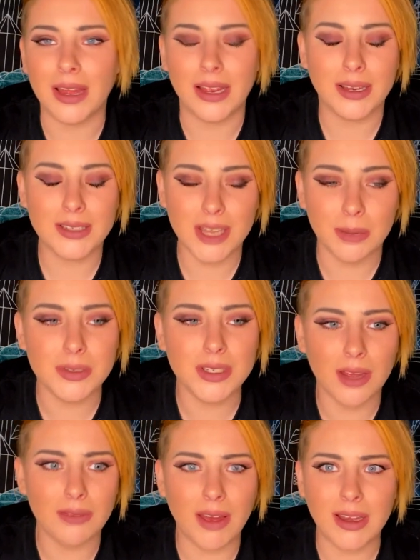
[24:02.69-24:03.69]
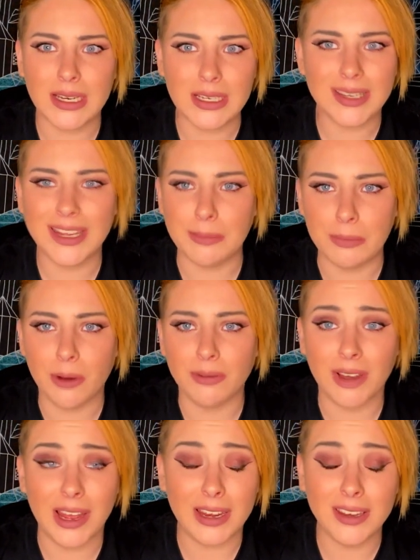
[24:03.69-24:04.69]
Like, some stuff I need to keep
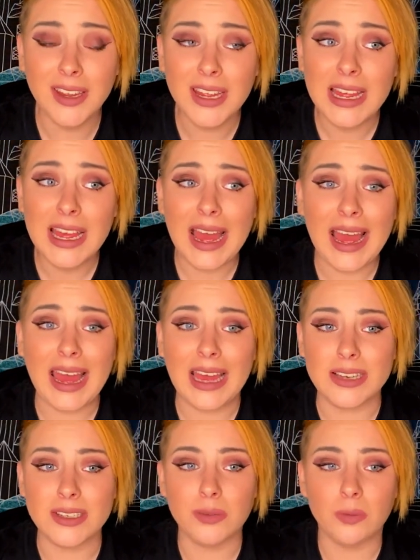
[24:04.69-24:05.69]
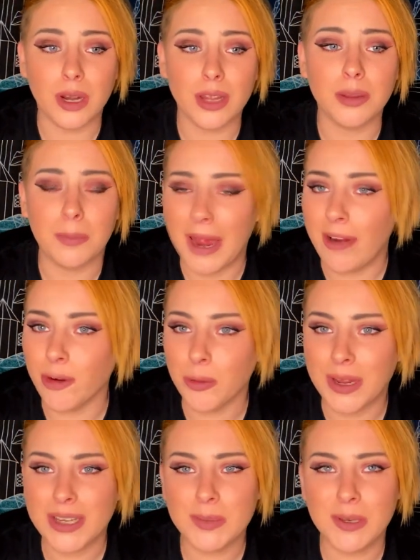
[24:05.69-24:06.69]
offline. And one of the
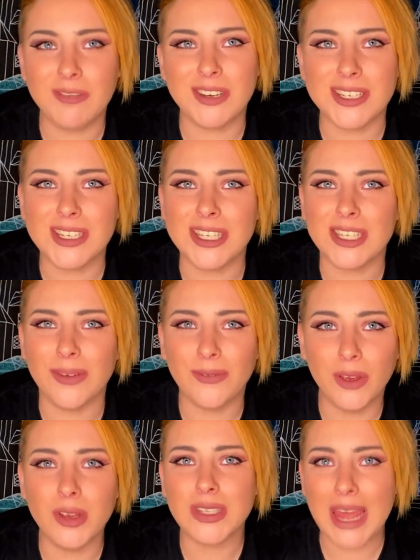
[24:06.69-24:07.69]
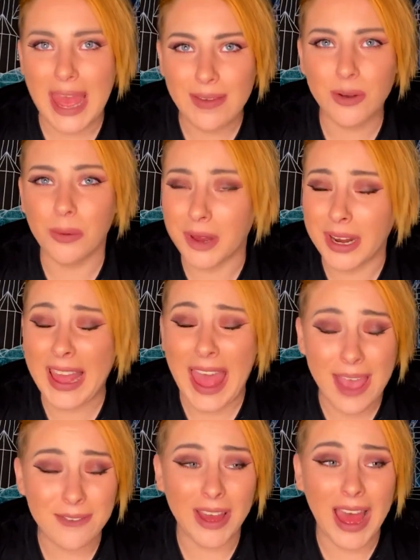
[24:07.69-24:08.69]
paranormal experiences, the first ever one I
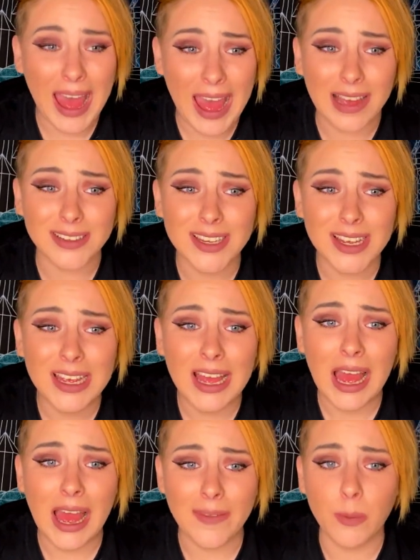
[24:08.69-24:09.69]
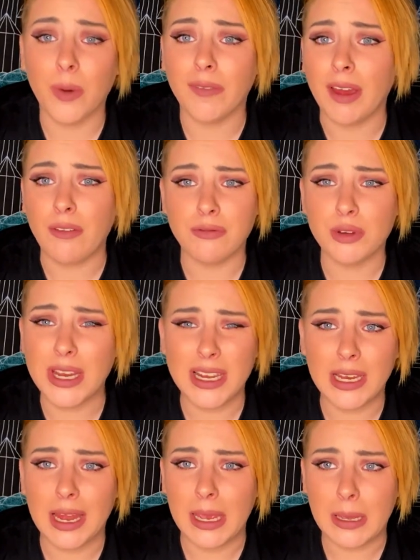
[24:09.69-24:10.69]
ever had, and the one that
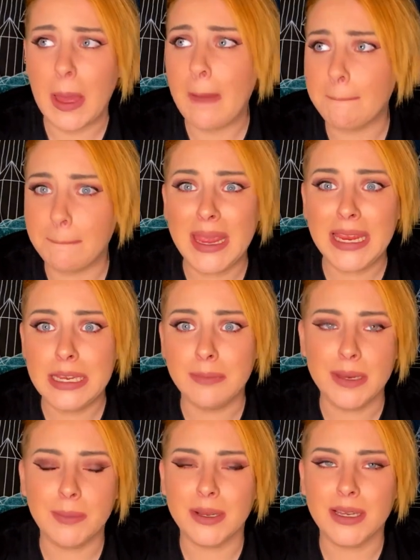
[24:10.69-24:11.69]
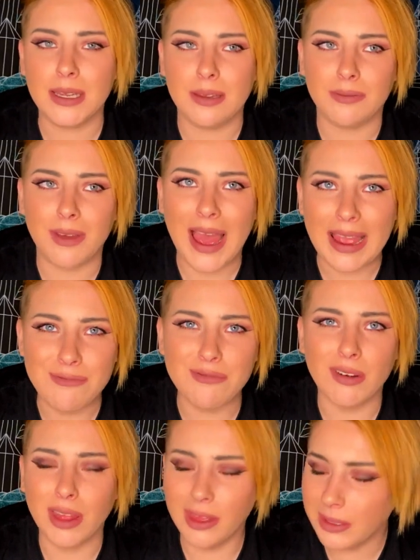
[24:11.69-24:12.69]
really, like, made me believe,
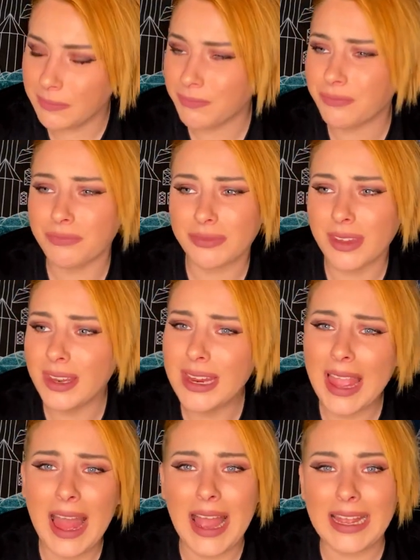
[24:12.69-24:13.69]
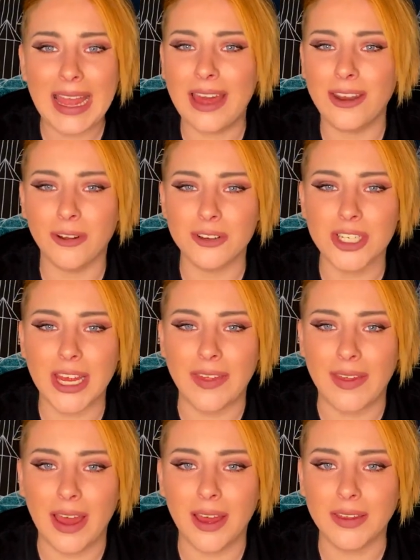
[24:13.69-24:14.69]
I cannot
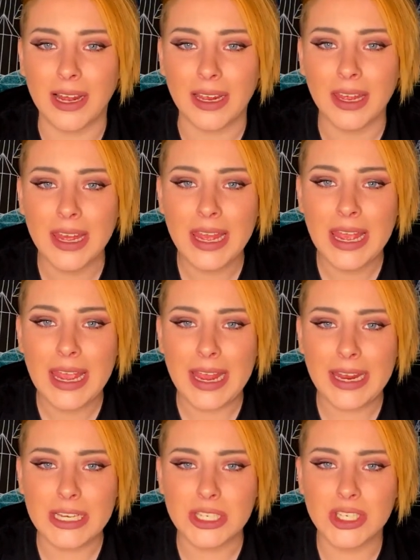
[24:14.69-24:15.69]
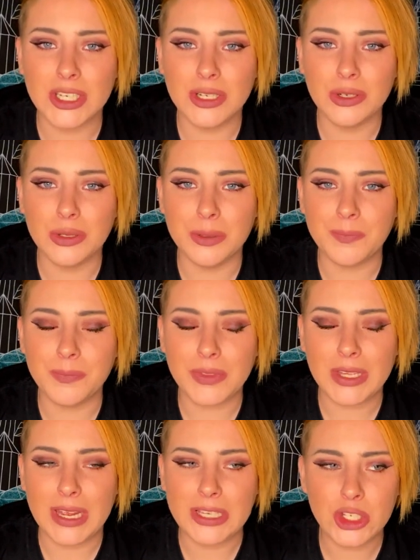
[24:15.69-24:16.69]
share that. Like, it's too
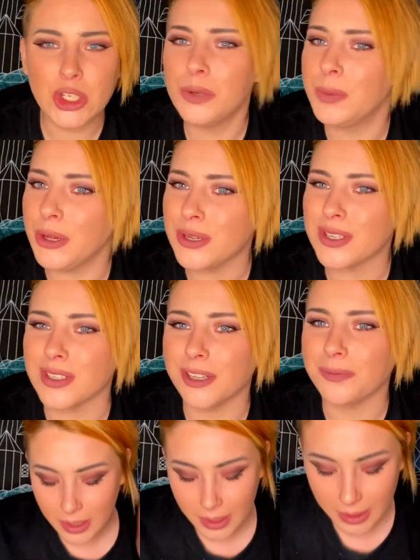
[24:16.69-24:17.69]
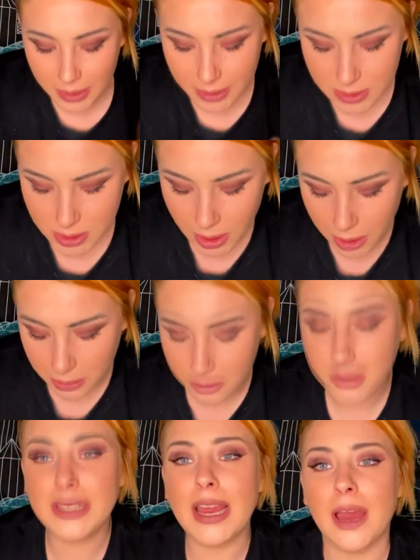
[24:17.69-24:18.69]
personal.
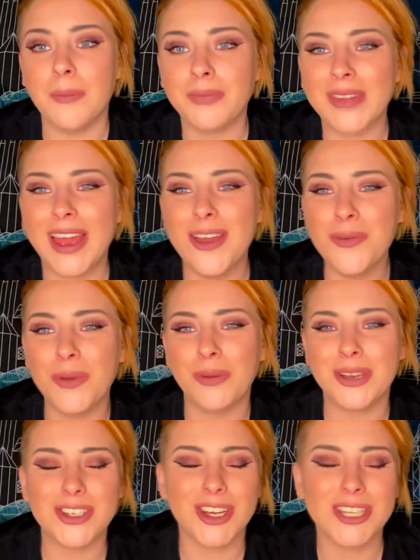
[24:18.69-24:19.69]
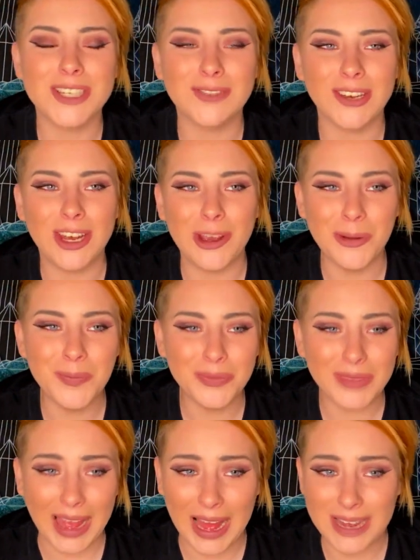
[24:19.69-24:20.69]
So yeah, I hope you enjoyed this
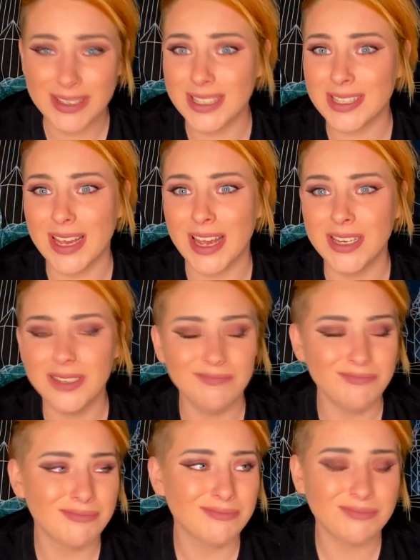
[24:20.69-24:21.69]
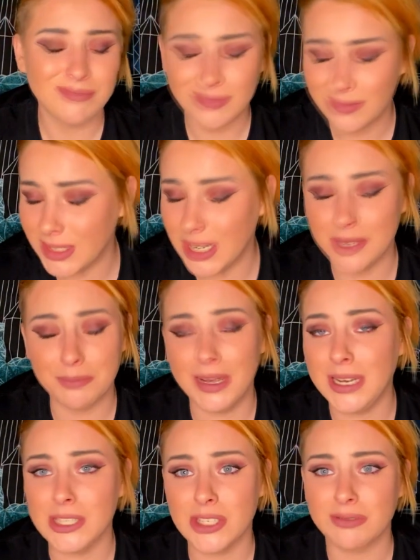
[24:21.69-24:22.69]
video. As I said, there are
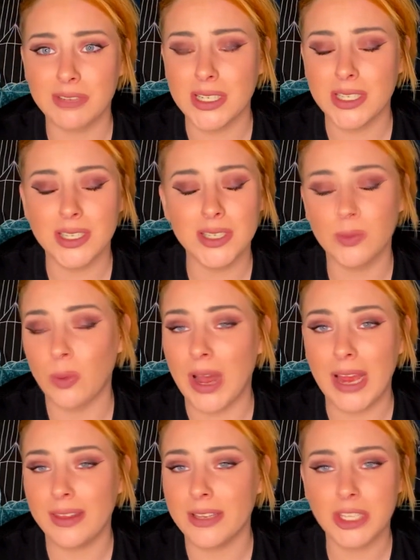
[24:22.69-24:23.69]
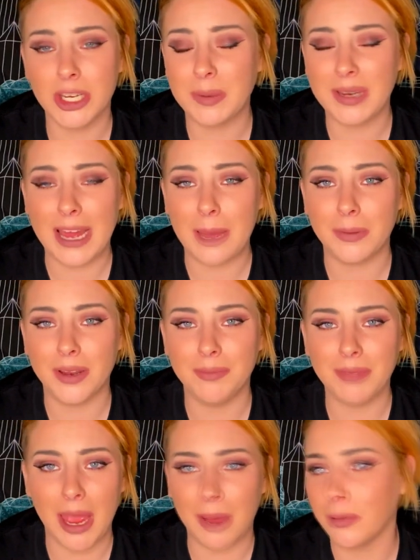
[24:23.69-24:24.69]
millions of reasons why this could have been
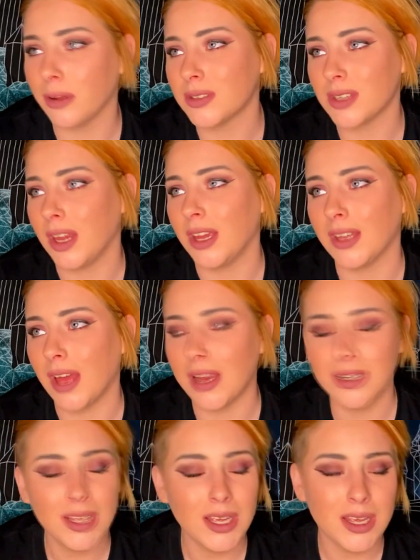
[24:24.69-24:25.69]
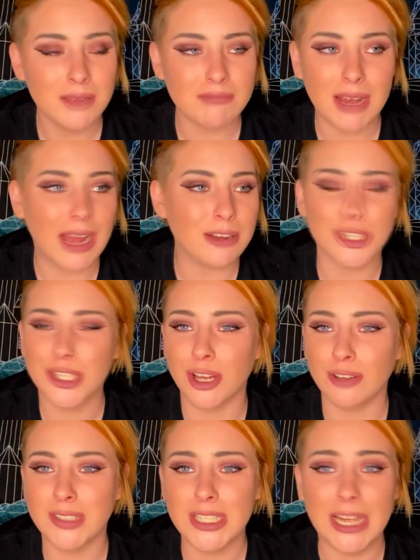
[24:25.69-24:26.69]
happening. I'm not saying that my house is
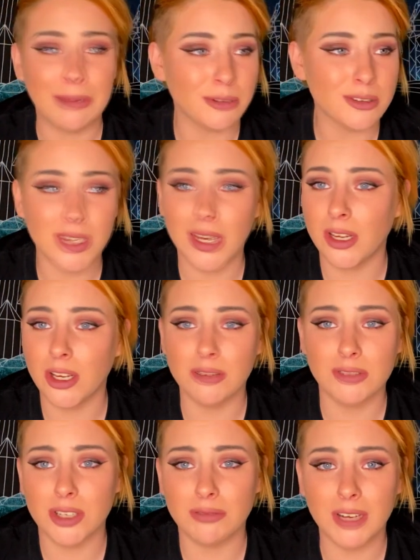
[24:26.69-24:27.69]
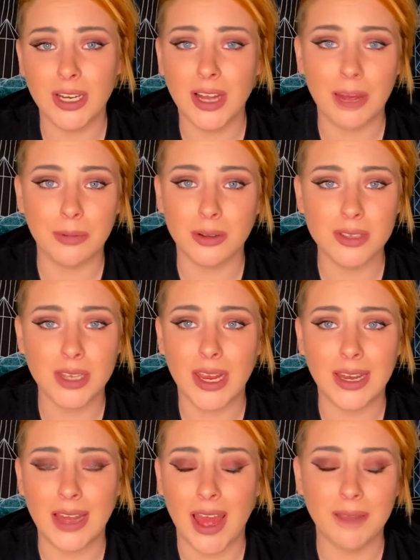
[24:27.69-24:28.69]
haunted. I'm not saying the ghosts are real. I'm not
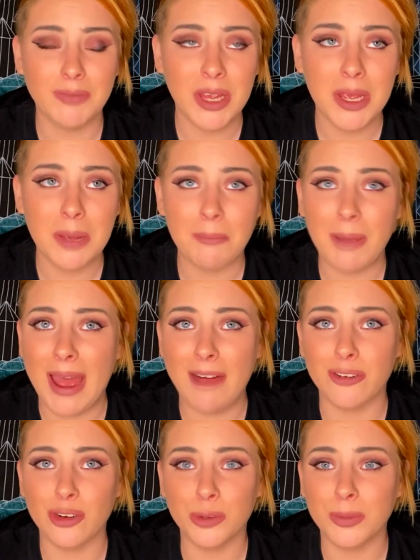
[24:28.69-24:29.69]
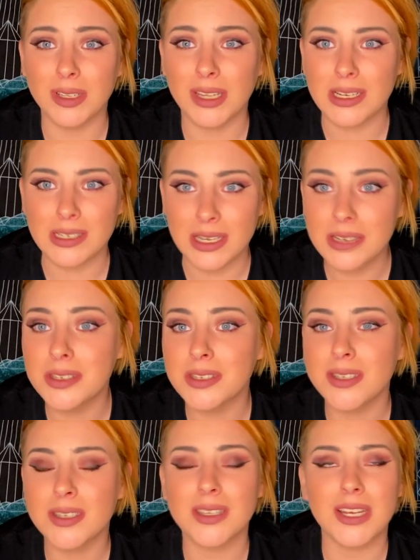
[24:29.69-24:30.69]
saying that paranormal
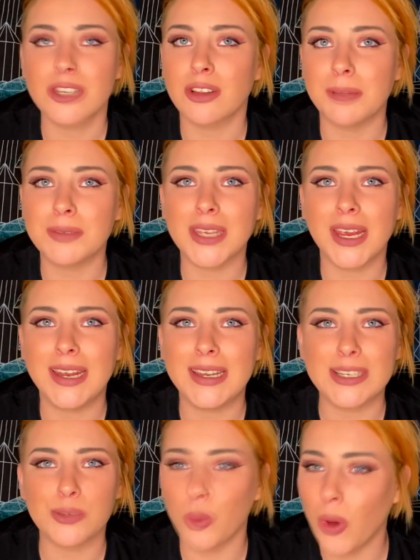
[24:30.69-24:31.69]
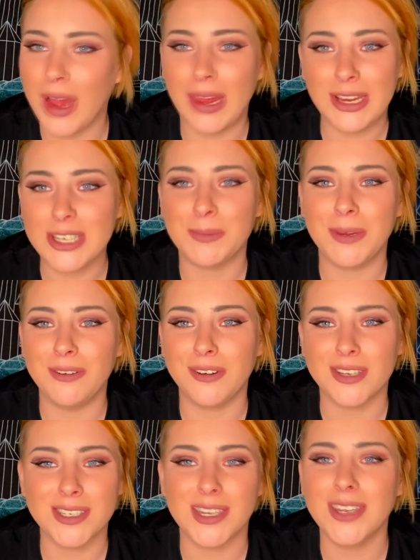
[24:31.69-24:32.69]
exists. That's all I'm saying is what I
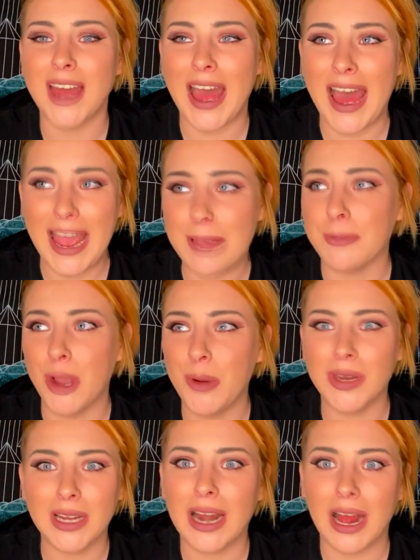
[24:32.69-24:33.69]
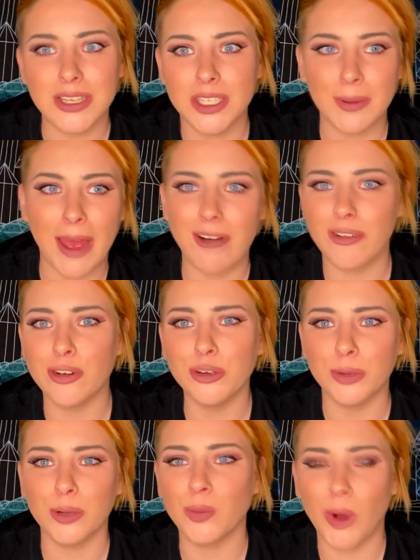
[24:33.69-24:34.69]
experienced it. I am going to class as
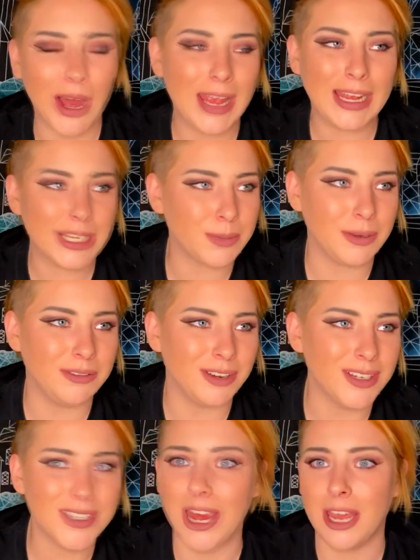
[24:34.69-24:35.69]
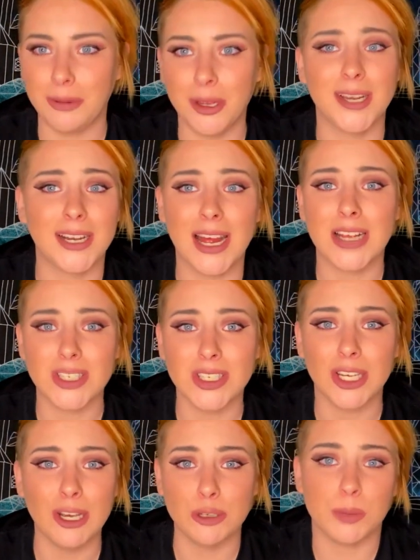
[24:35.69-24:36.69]
paranormal. What I experienced, I am going to class
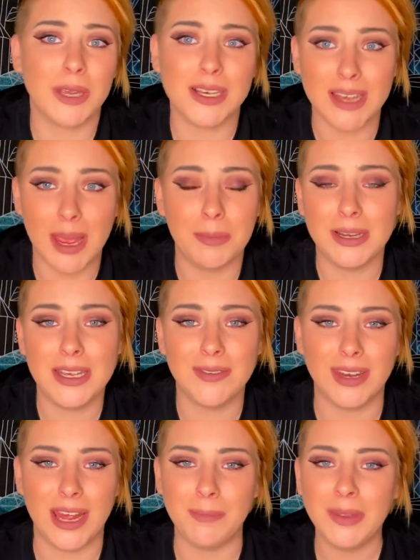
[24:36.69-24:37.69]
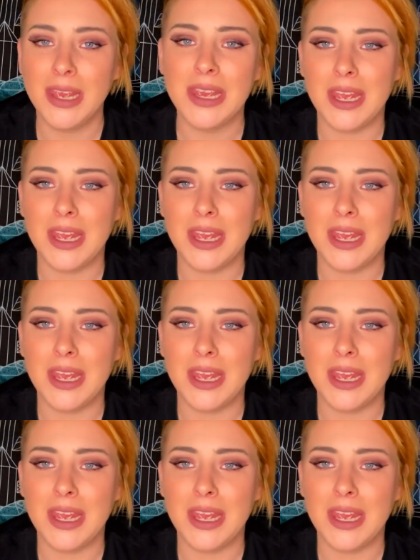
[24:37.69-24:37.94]
as a ghost, because I believe in it.